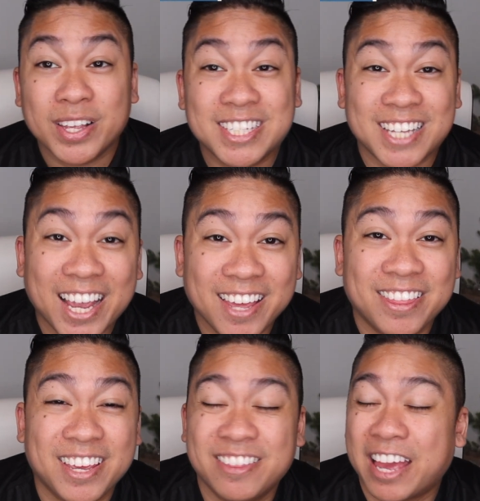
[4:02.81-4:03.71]
the second
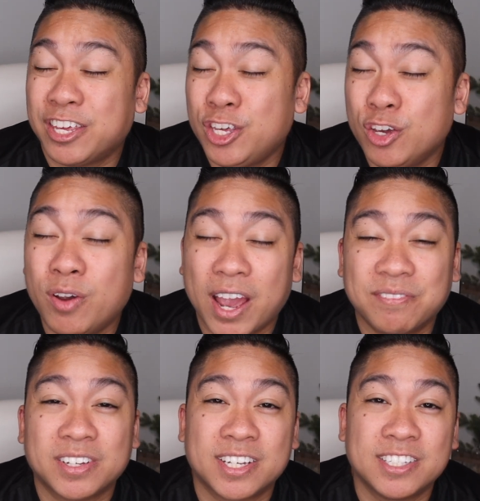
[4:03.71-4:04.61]
thing that you
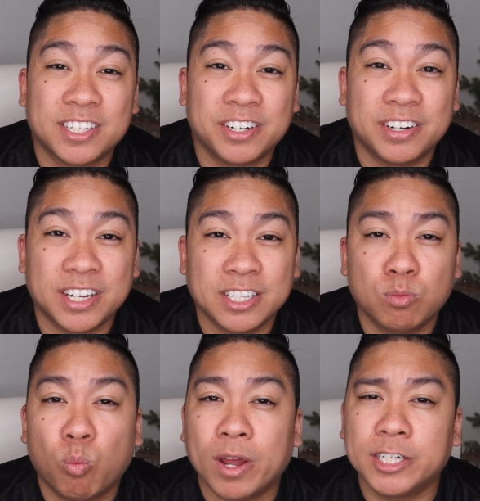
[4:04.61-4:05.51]
have to consider
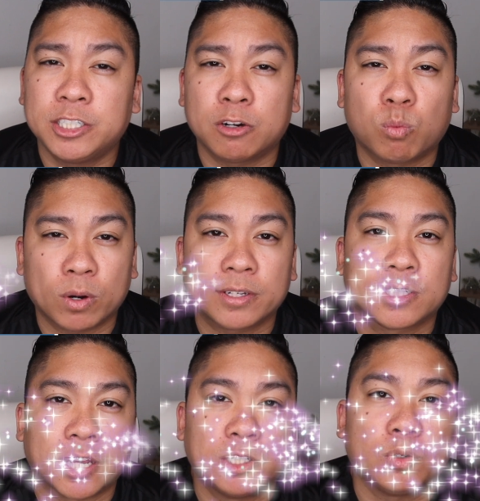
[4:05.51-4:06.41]
is, what is your work
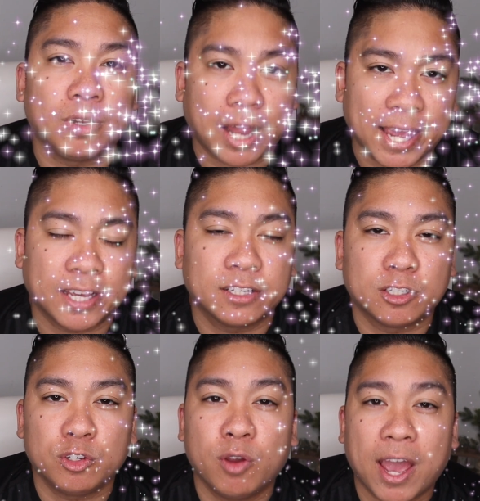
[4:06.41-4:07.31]
schedule like?
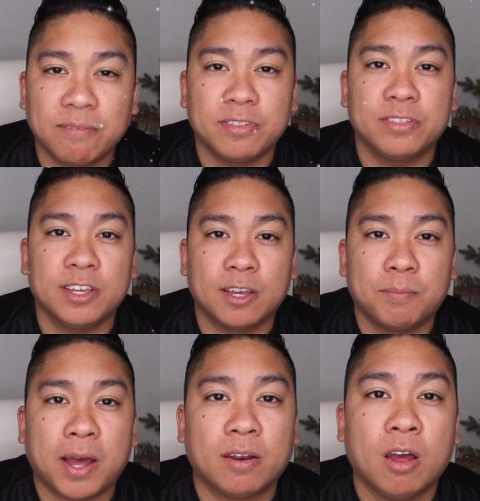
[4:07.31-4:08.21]
So you have to think
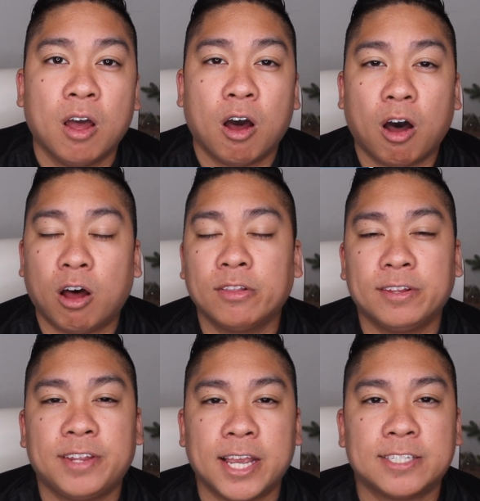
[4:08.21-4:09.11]
about all
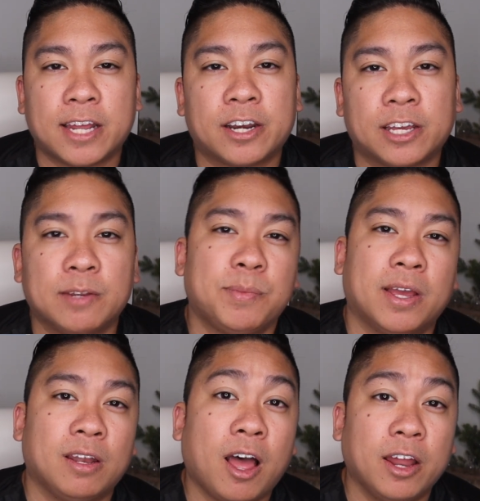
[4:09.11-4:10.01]
the days that are going to be
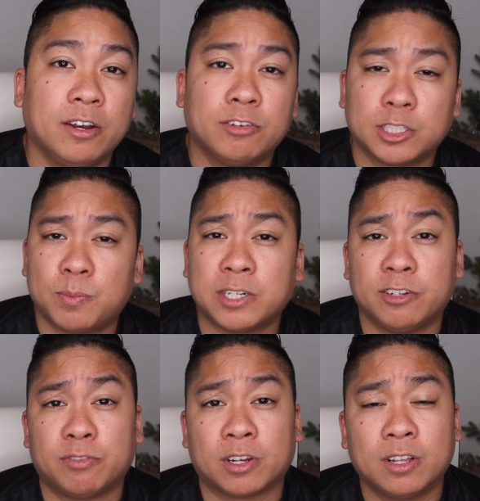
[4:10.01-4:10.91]
allotted,
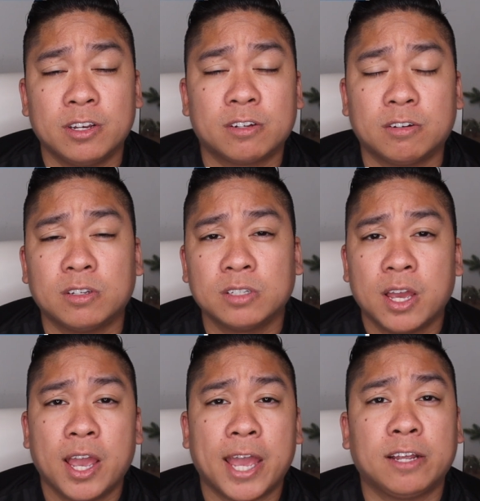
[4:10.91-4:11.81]
especially for clinicals
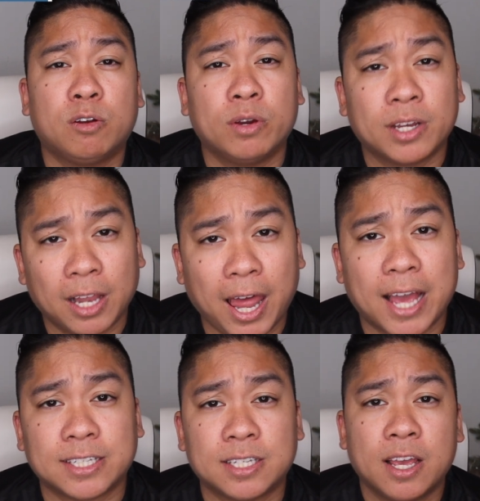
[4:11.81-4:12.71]
and going to
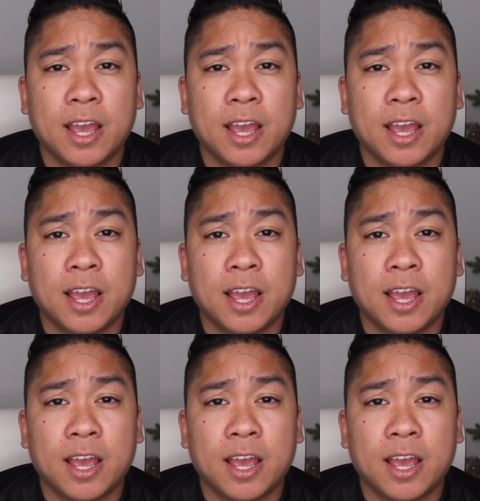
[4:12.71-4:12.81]
class.